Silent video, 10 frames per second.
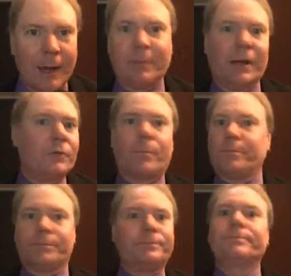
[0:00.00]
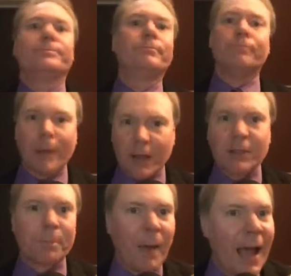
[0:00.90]
update. It's a
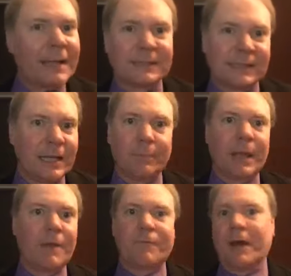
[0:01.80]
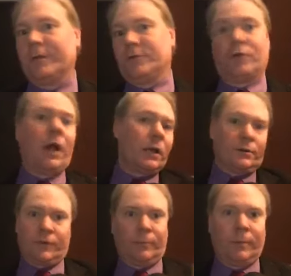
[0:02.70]
month past the NBA finals. He's talking
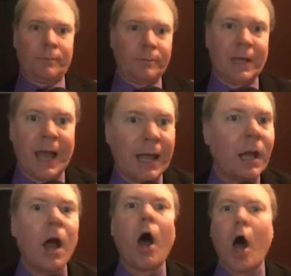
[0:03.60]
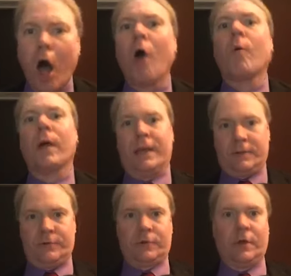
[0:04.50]
to something NBA
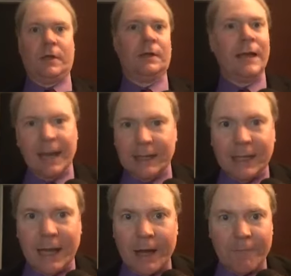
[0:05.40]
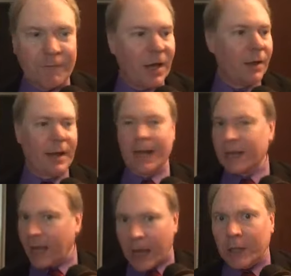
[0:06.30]
always. Not the NFL, not
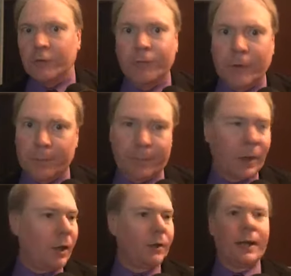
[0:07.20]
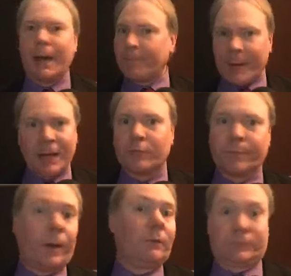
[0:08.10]
college football, not
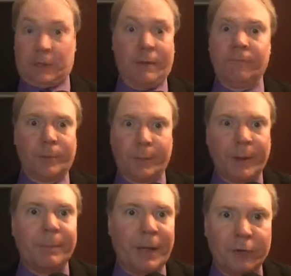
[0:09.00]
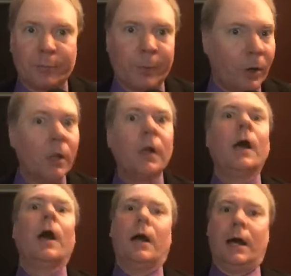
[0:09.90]
baseball. I haven't really been baseball.
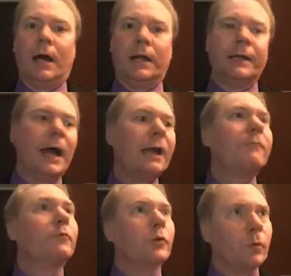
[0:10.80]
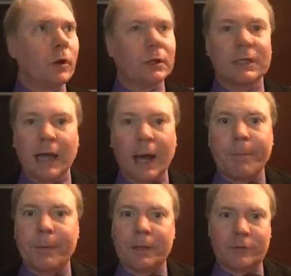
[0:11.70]
Uh, not the World
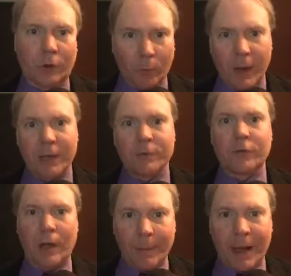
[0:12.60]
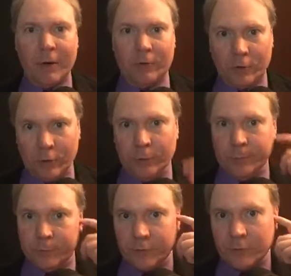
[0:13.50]
Cup. It's always about
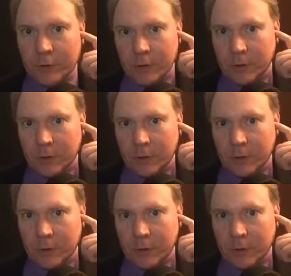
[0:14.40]
hoops.